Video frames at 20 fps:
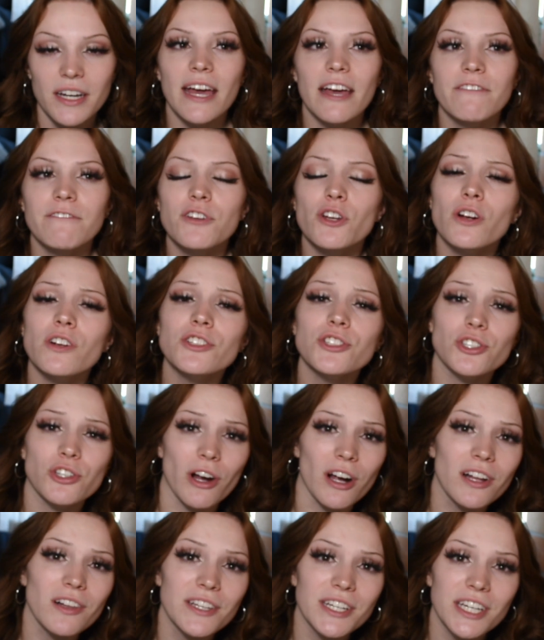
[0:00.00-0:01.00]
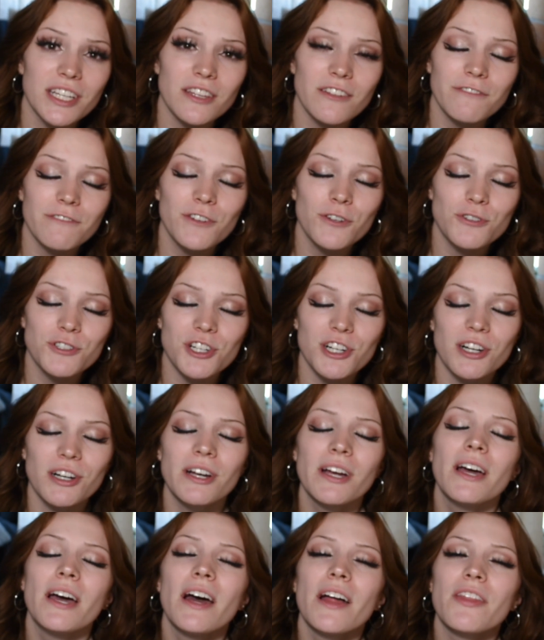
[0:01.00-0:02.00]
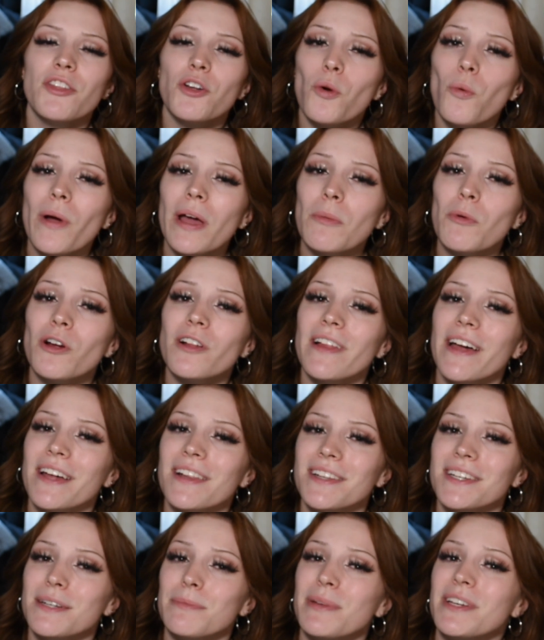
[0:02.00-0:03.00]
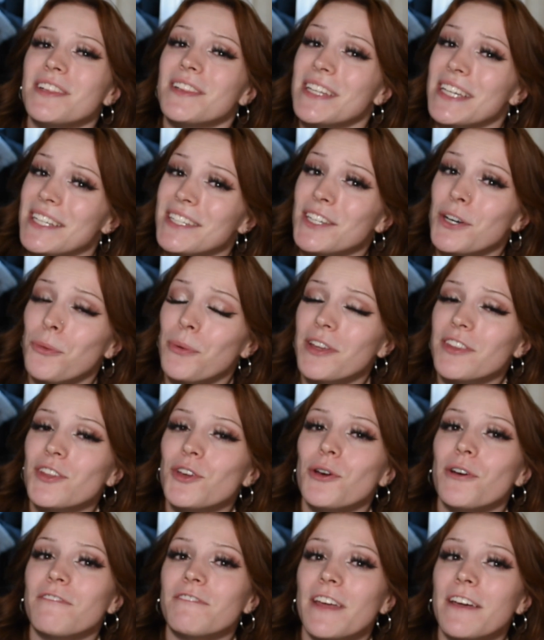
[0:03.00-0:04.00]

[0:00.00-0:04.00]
If you're struggling in the future, they're way more likely to be lenient with you if